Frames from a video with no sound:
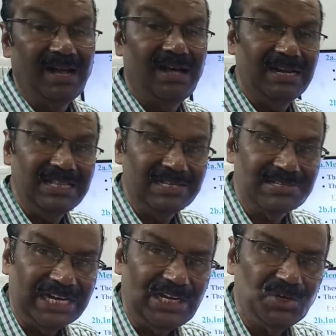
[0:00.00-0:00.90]
or in the
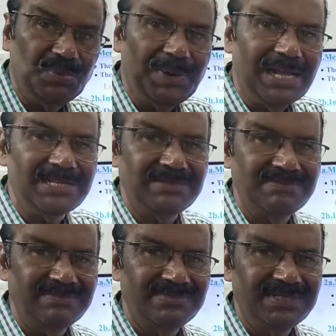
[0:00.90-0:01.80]

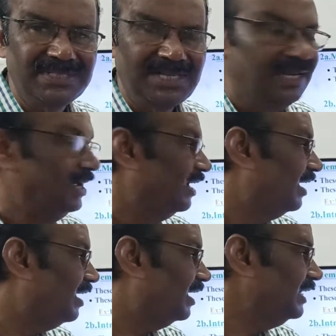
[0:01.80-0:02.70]
cytoplasm
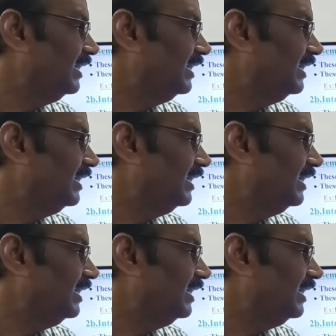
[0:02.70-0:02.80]
or in